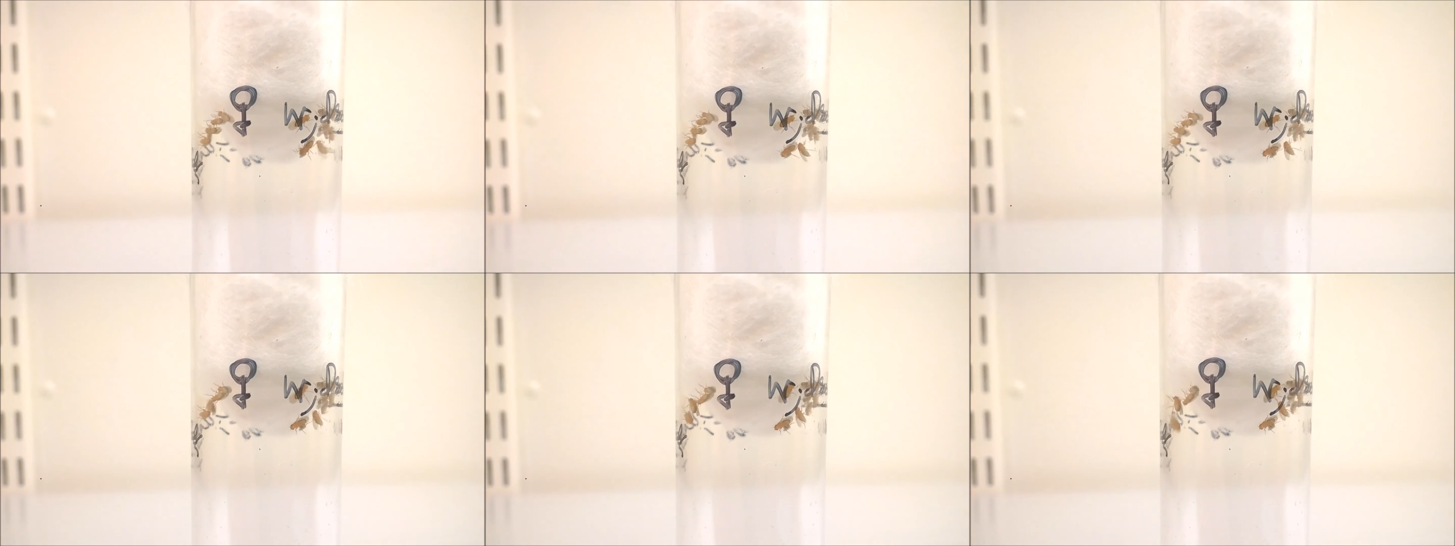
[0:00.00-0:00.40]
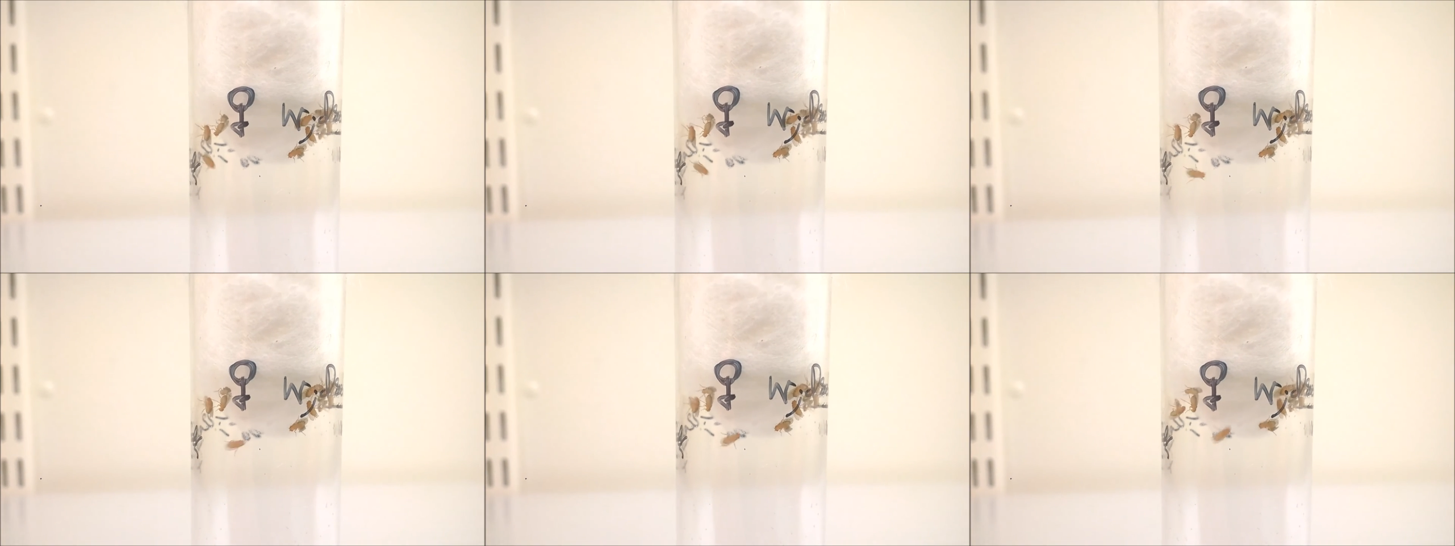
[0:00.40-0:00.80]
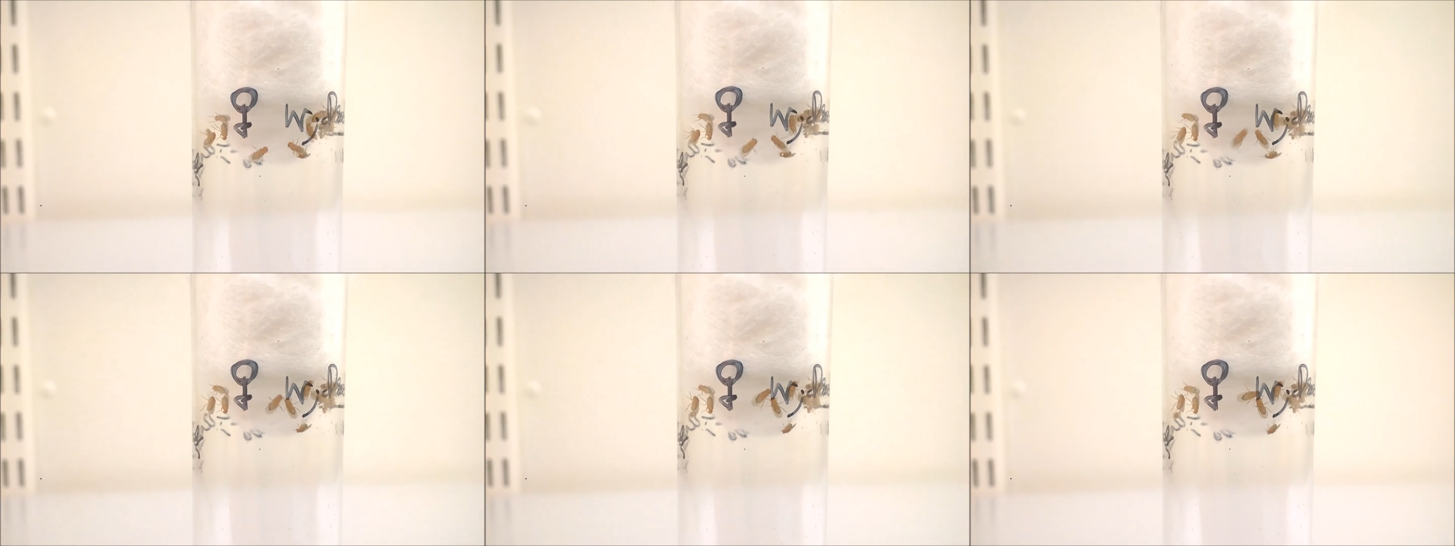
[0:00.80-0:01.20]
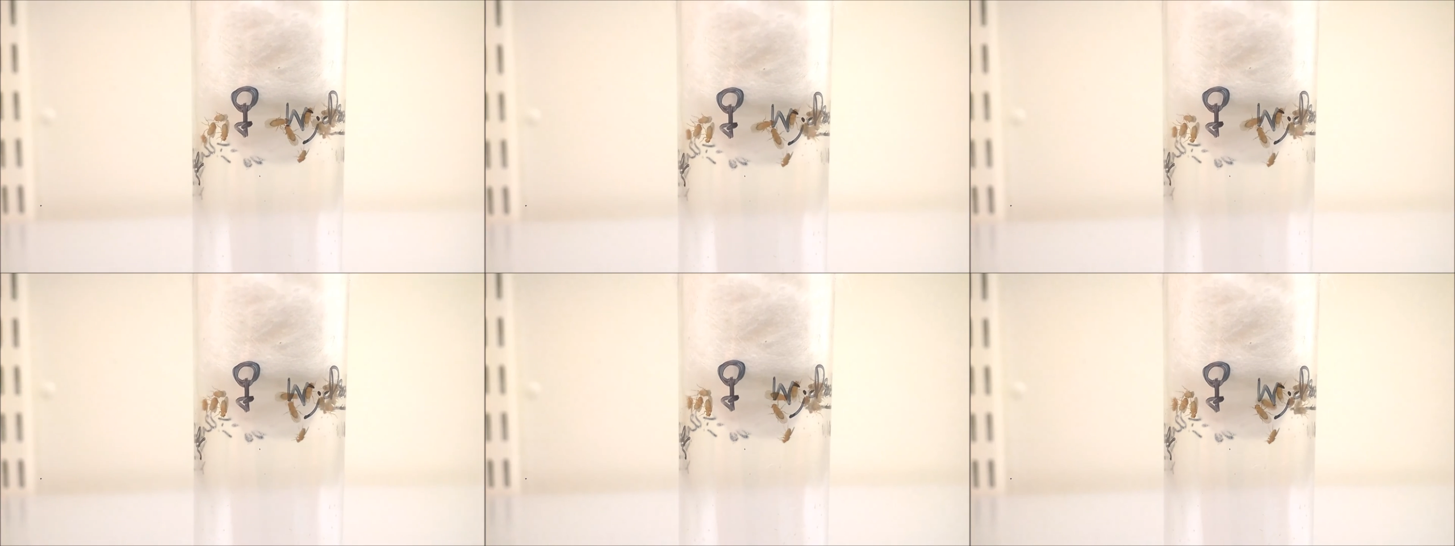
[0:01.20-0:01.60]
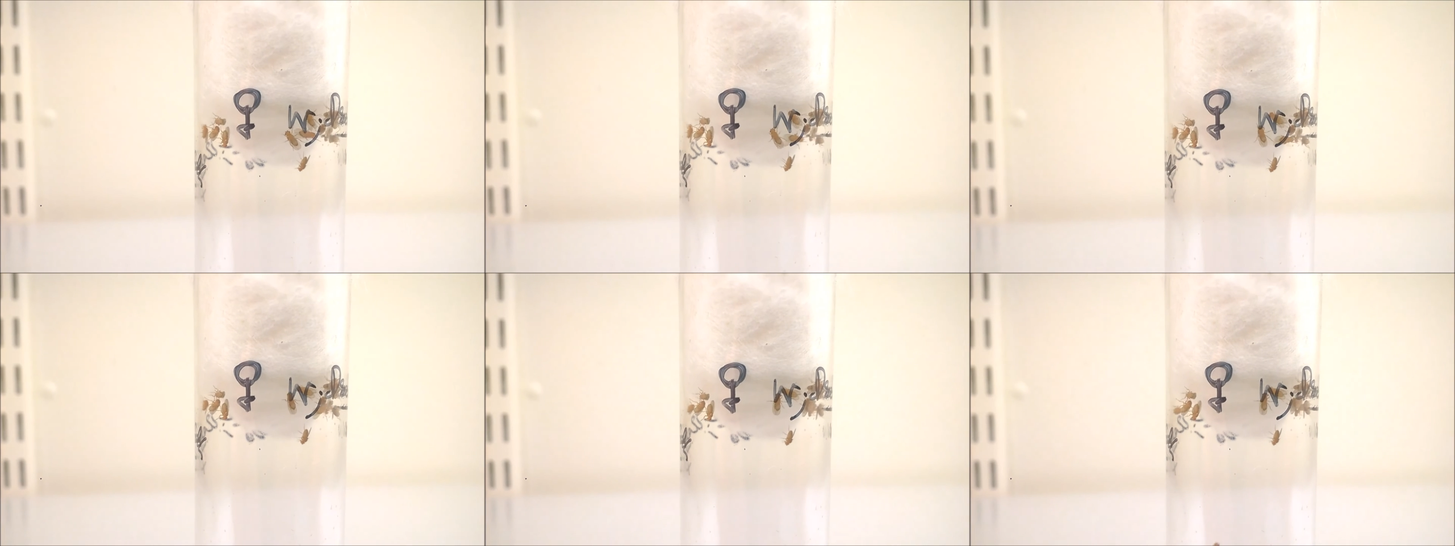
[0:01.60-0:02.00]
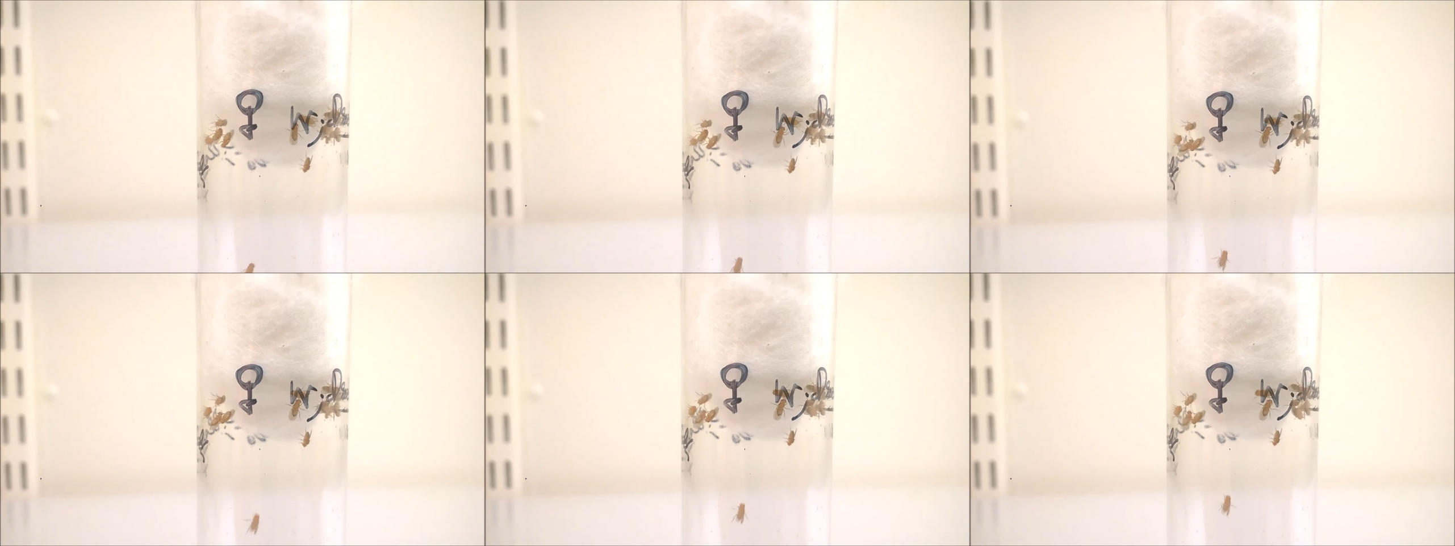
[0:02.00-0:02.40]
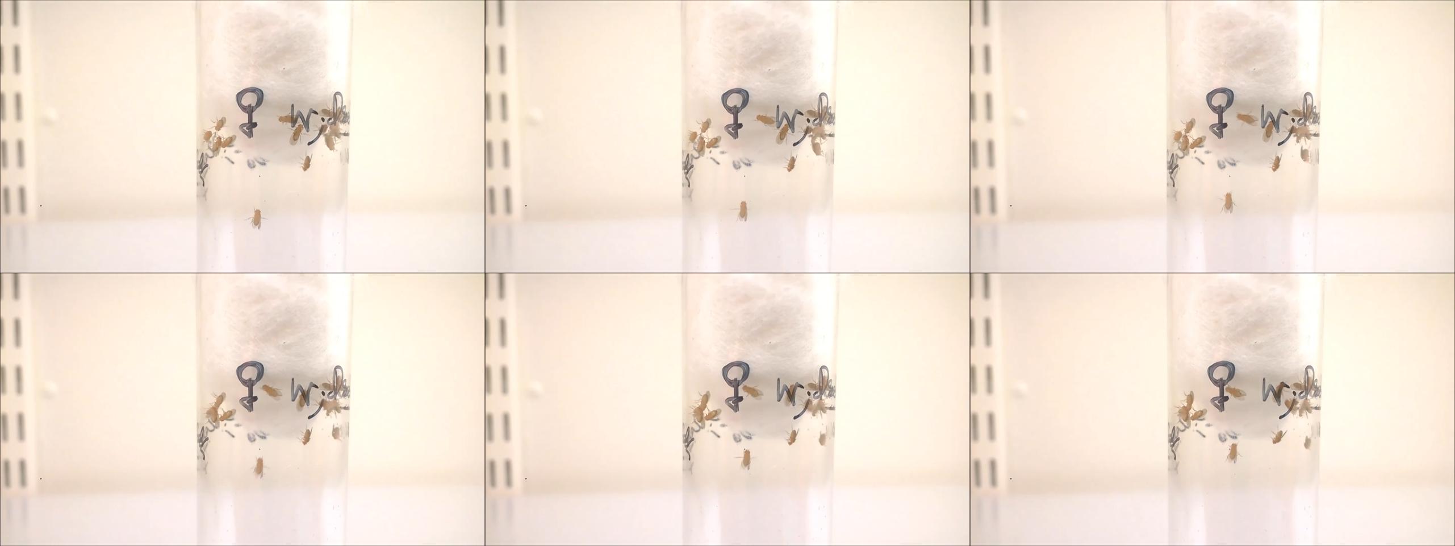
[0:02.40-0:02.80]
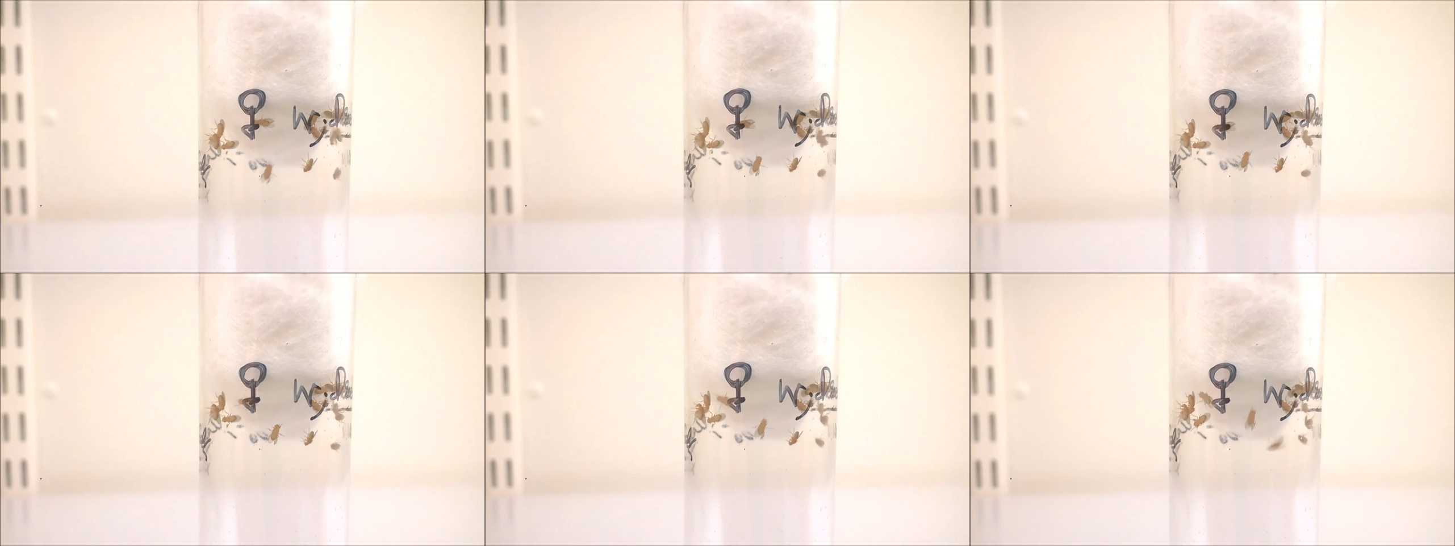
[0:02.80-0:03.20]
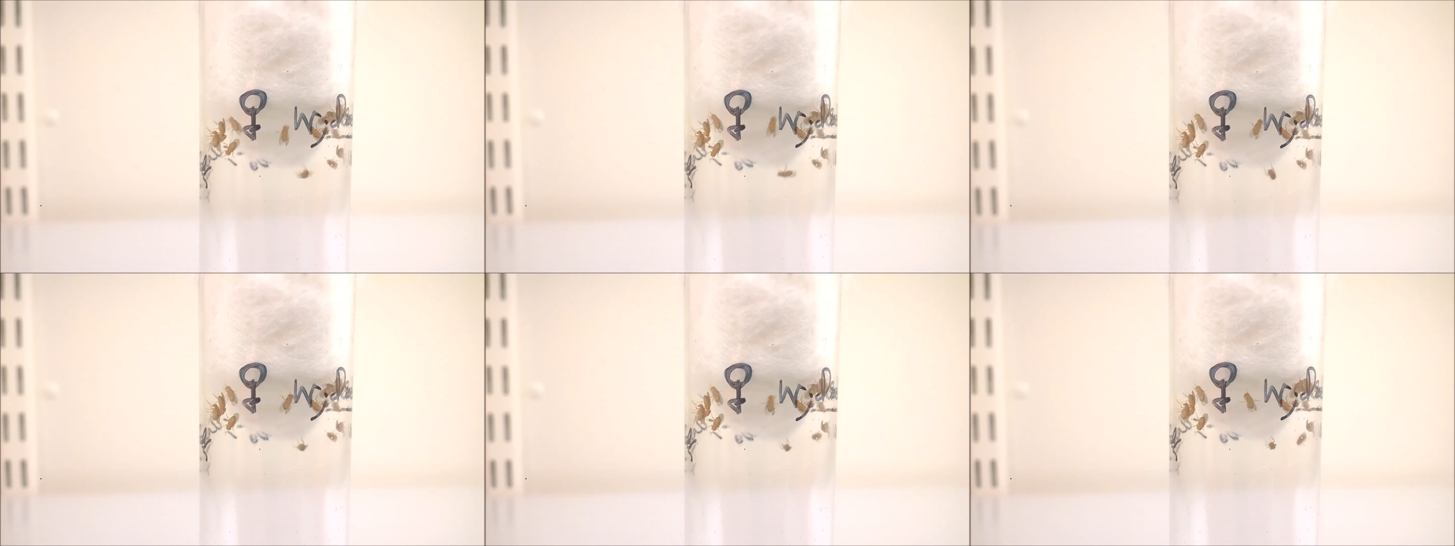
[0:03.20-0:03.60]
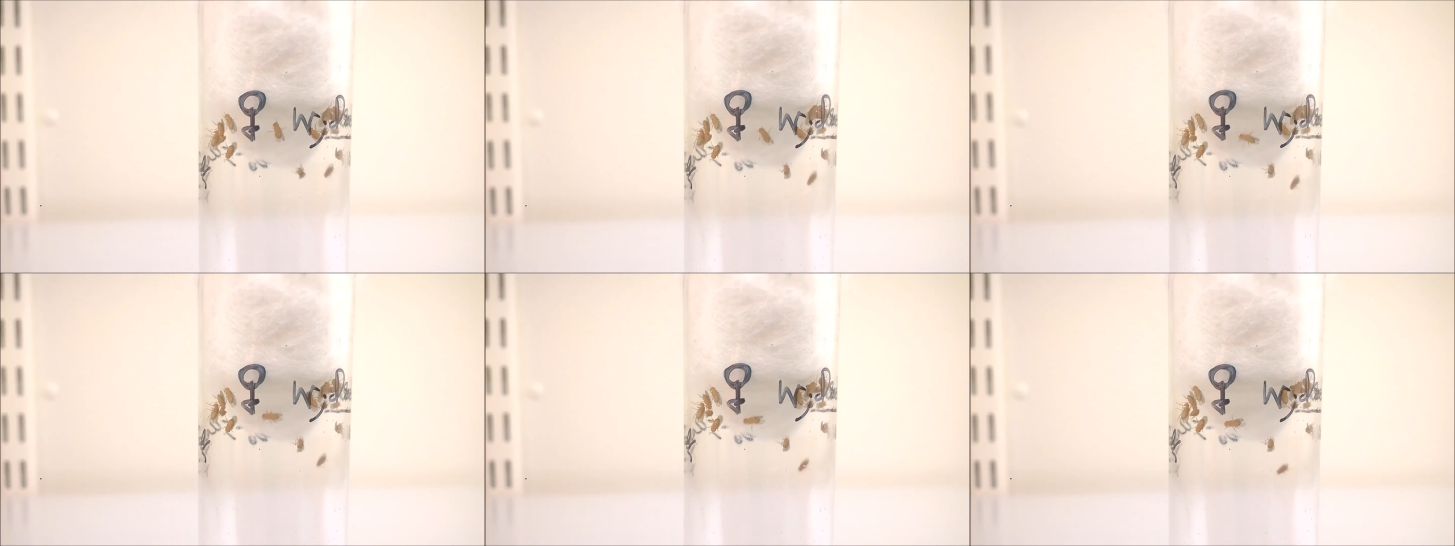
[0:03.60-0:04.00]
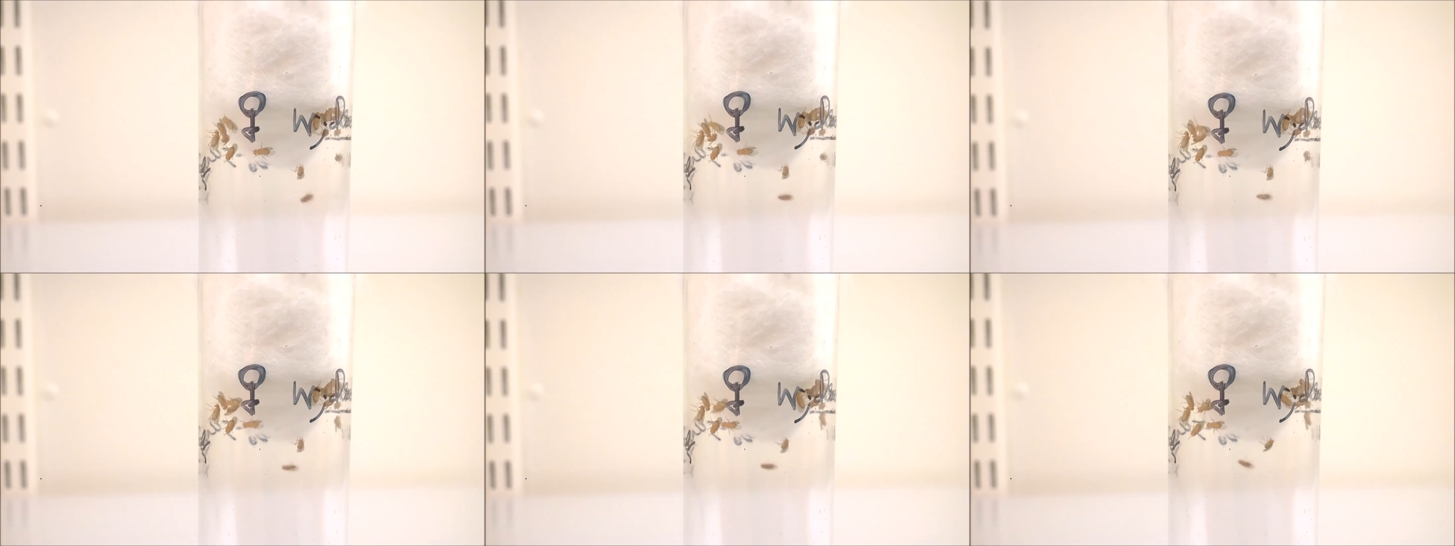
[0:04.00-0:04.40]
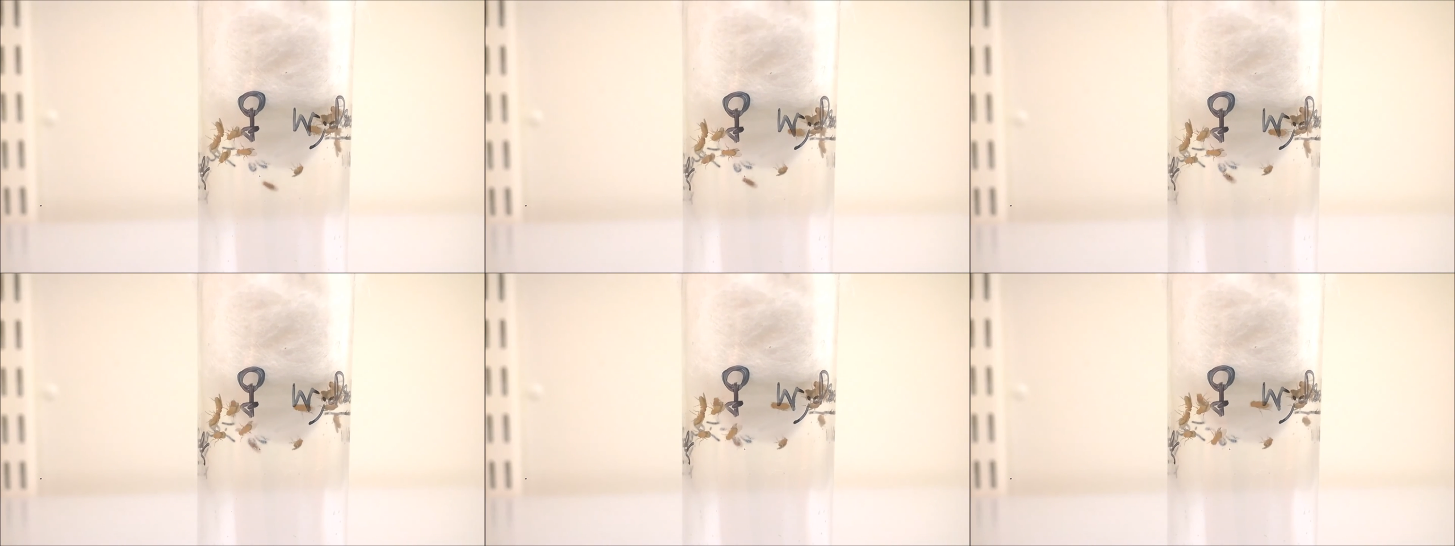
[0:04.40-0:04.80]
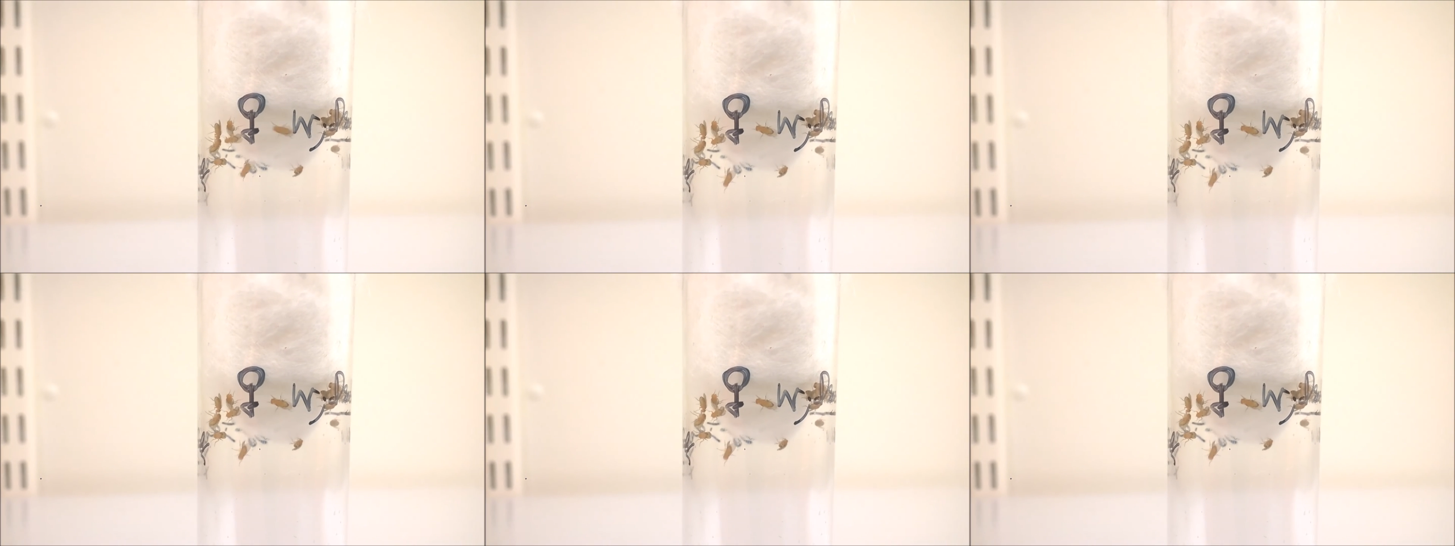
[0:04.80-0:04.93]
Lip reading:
Nobody's mouth can be seen.